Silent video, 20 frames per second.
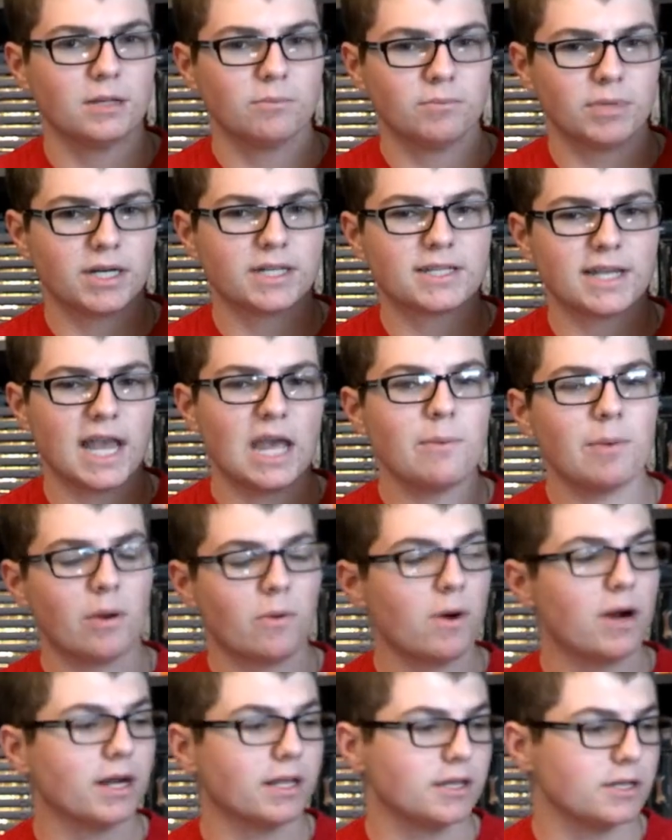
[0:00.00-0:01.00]
but it's a game I
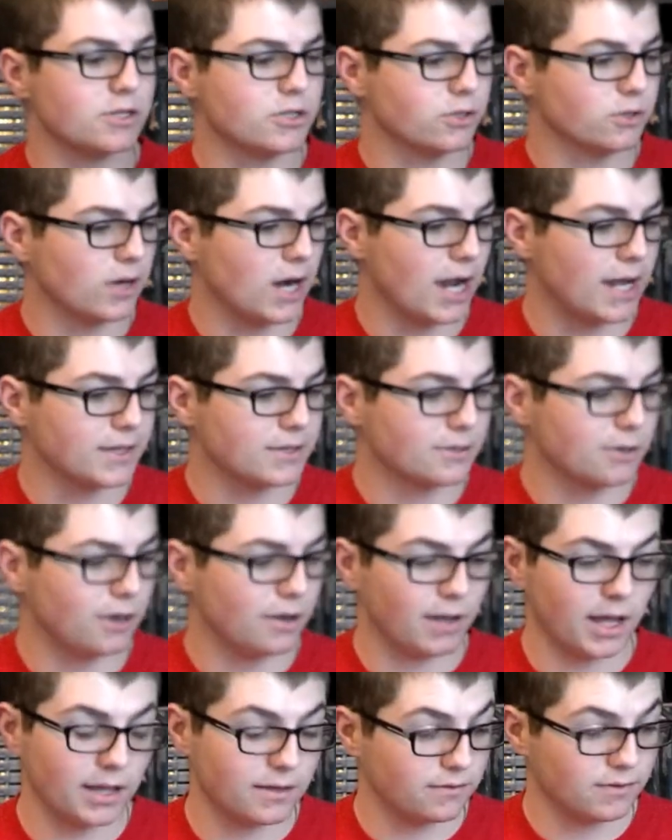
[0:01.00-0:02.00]
wanted to try, so,
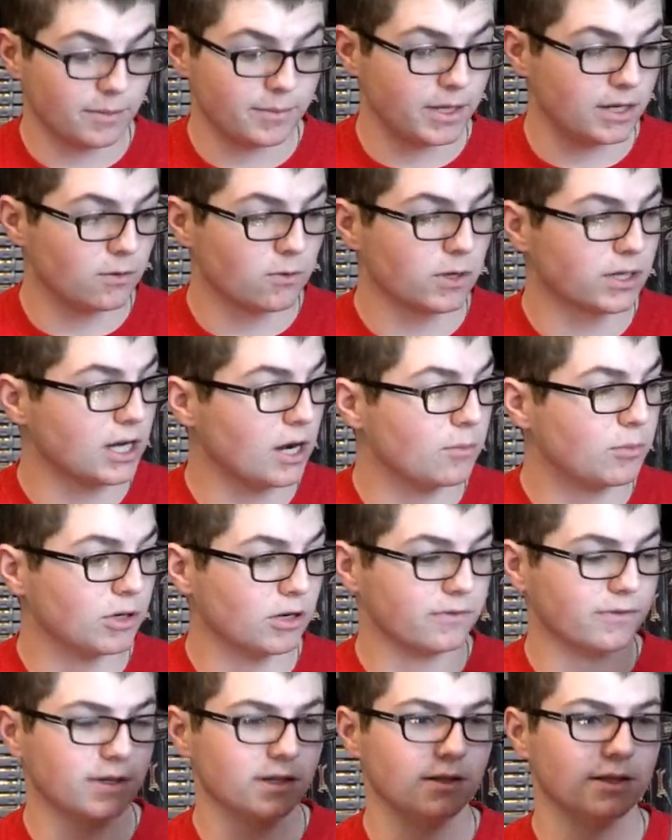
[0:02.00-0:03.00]
I mean, it worked out
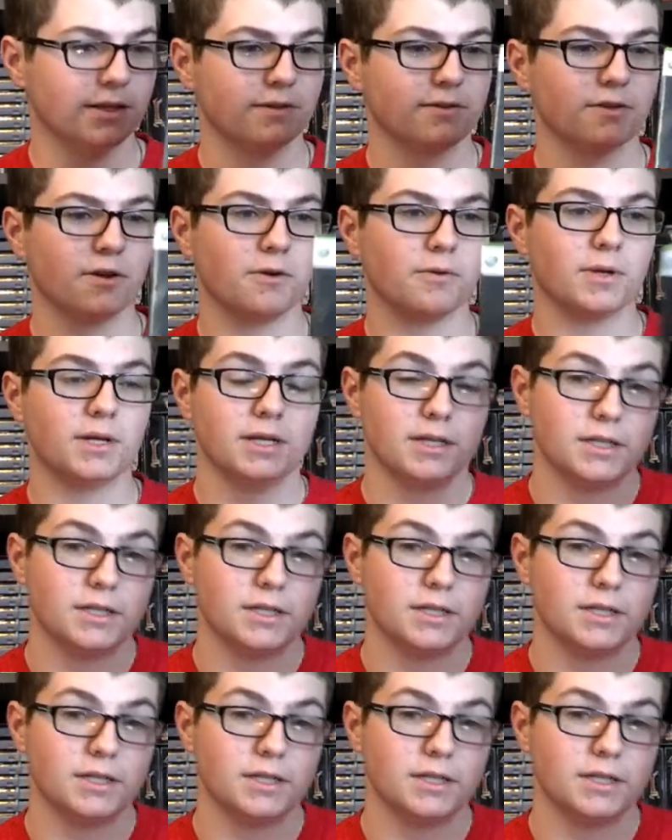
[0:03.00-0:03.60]
perfectly, so